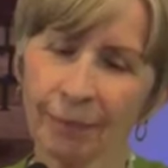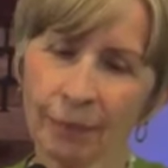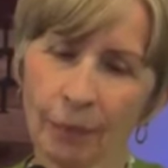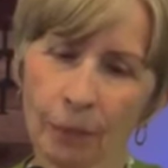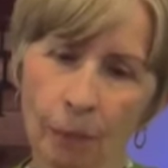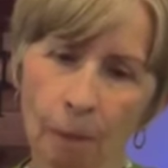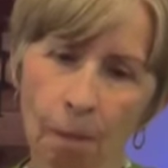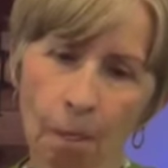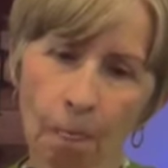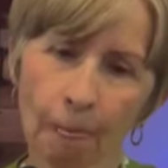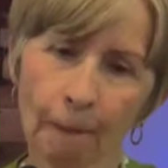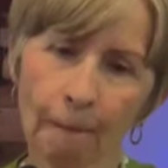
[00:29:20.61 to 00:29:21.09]

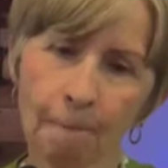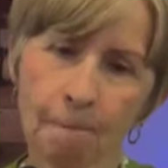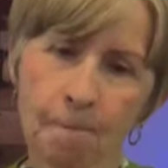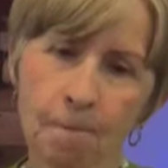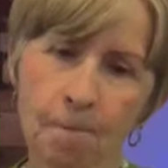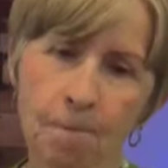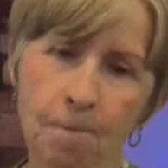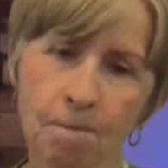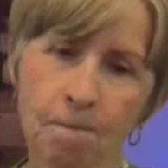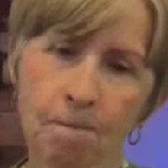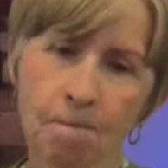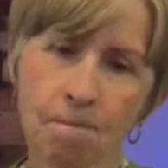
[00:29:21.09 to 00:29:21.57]
Feeling it.
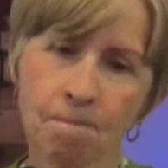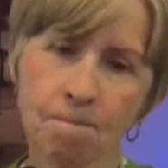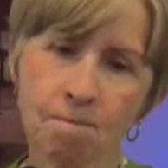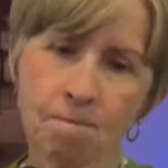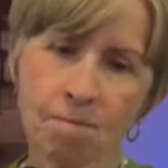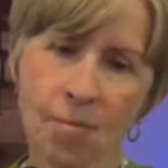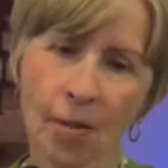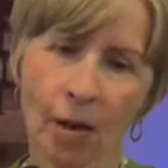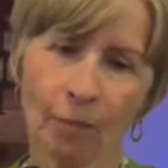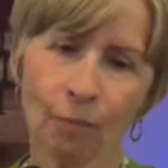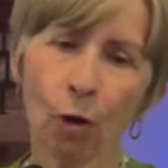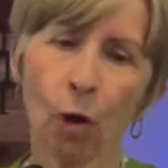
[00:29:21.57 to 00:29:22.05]

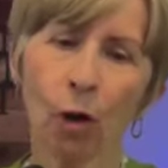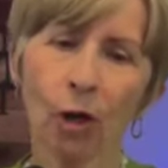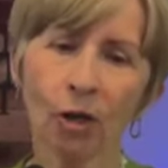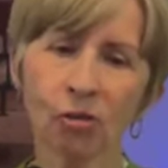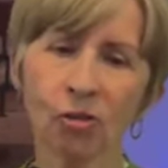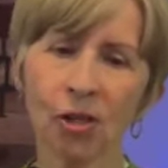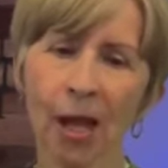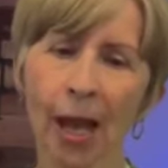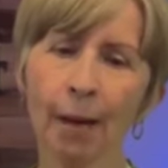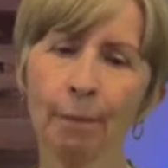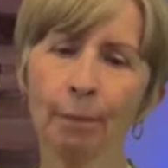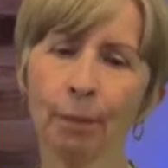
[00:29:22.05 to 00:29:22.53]

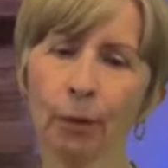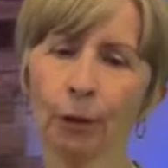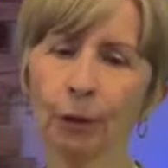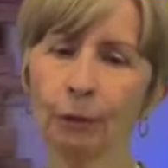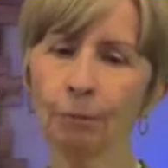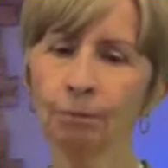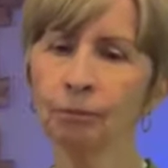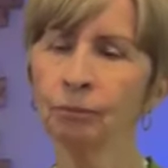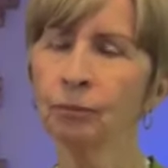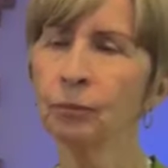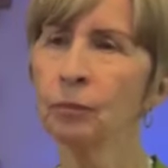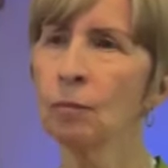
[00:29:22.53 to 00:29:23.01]
For
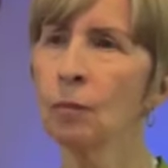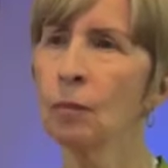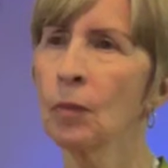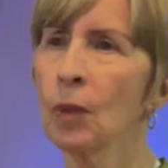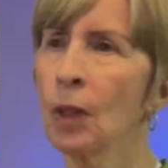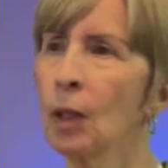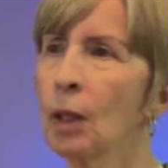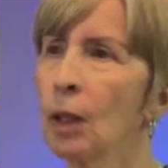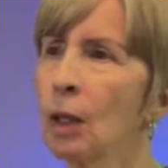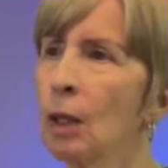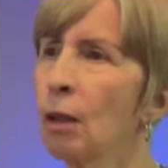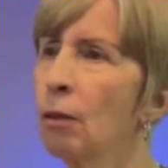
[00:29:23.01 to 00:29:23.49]
example,
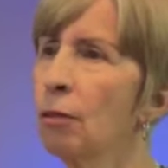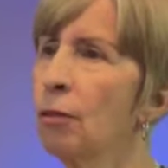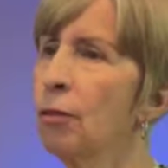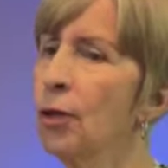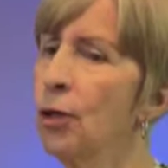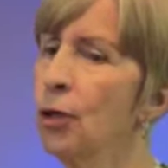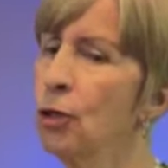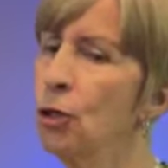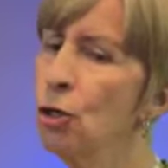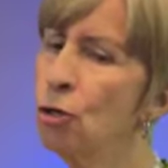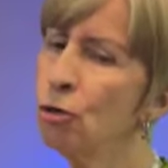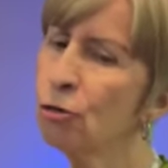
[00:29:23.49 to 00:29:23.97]

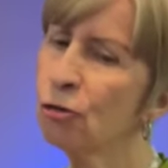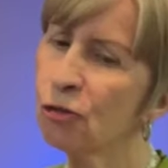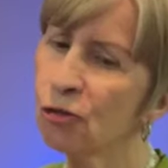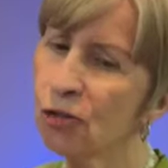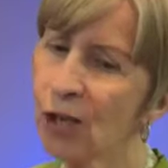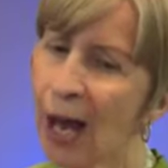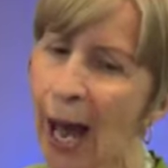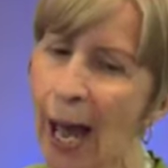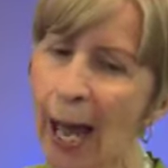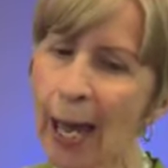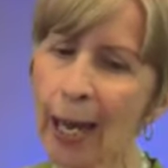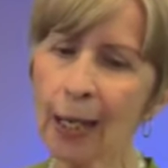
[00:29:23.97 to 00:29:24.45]
the
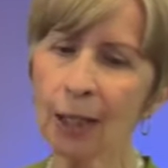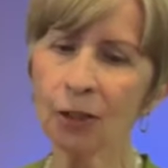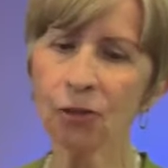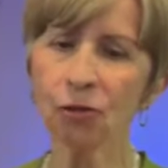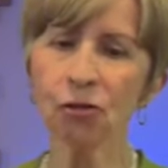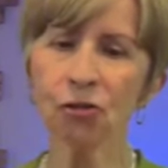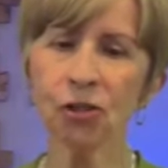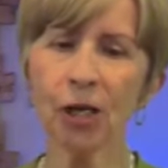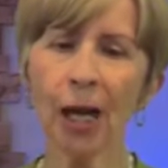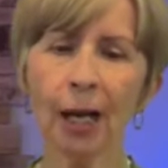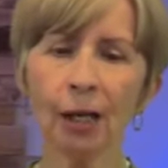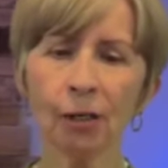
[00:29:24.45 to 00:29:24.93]
new
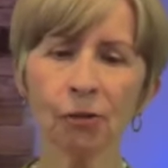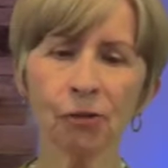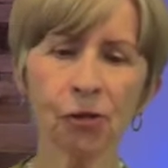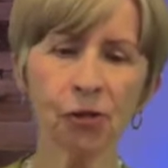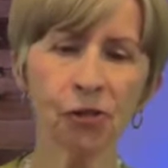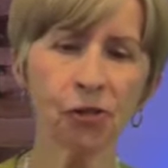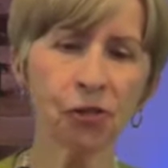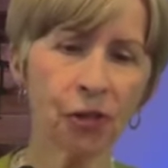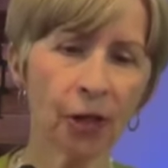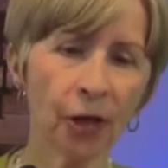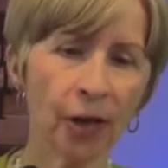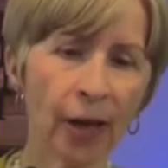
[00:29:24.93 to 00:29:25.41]
science
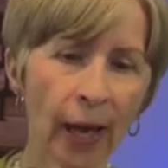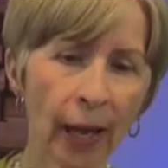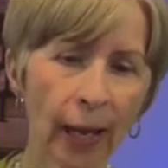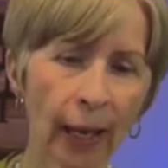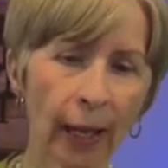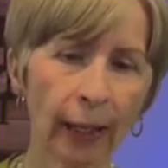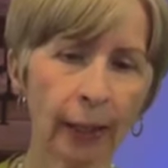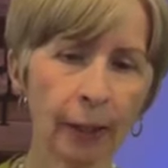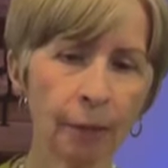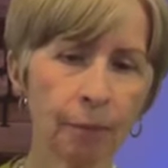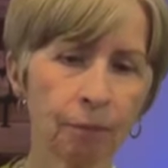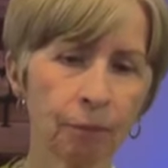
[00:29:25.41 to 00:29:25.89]
tells us
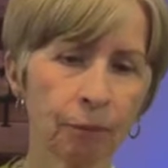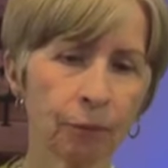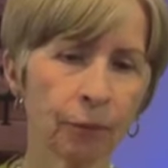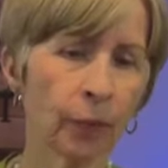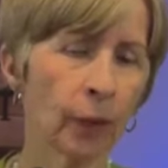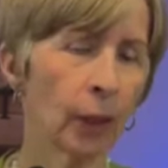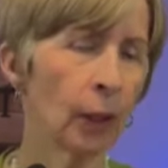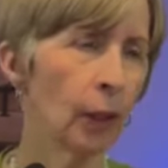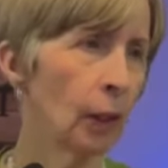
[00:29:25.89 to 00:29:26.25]
today